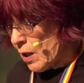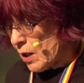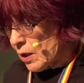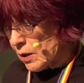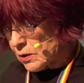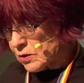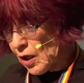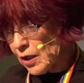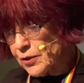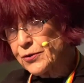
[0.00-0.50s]

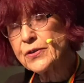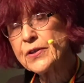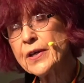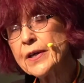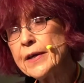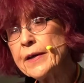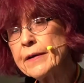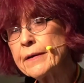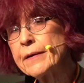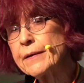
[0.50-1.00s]
Dr.
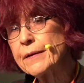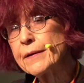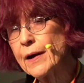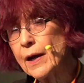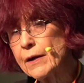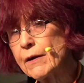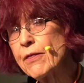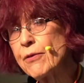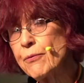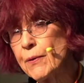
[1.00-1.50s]
King got
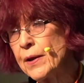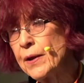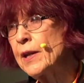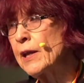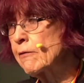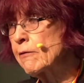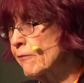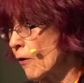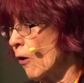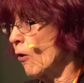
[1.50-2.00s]
a threatening
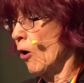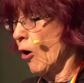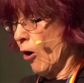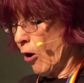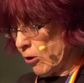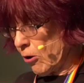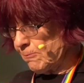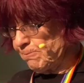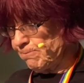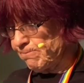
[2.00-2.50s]
phone
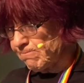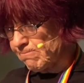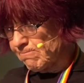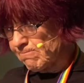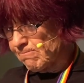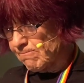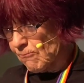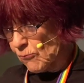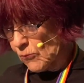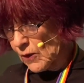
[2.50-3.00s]
call.
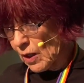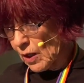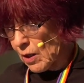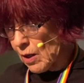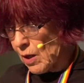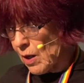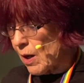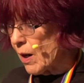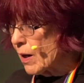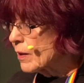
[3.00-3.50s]

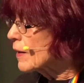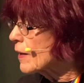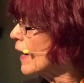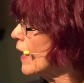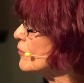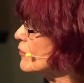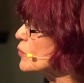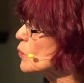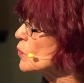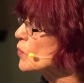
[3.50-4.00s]

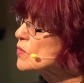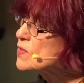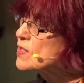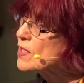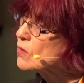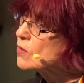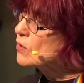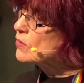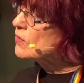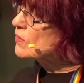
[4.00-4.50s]
Afterwards, he
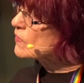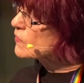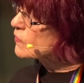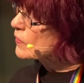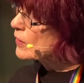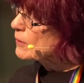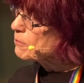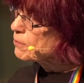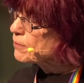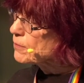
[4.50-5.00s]
couldn't
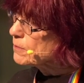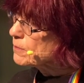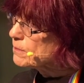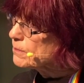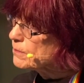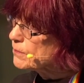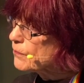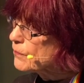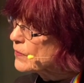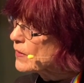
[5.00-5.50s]
sleep.
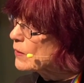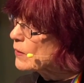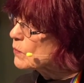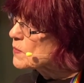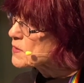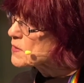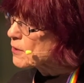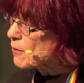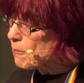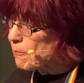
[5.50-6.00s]
He was
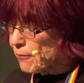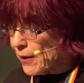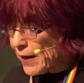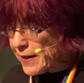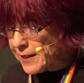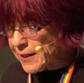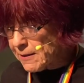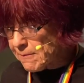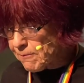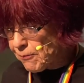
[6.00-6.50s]
at a
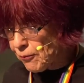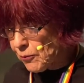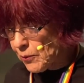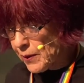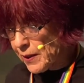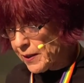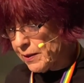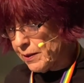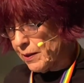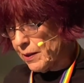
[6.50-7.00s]
breaking
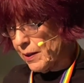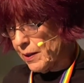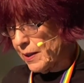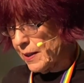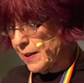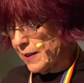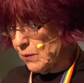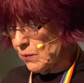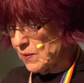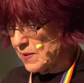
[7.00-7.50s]
point.
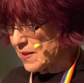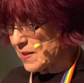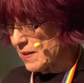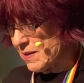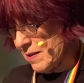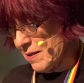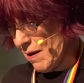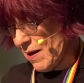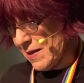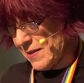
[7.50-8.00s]
He was
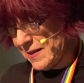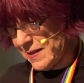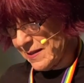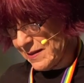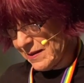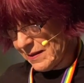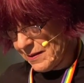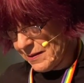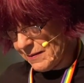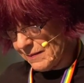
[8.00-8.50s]

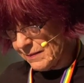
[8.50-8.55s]
exhausted.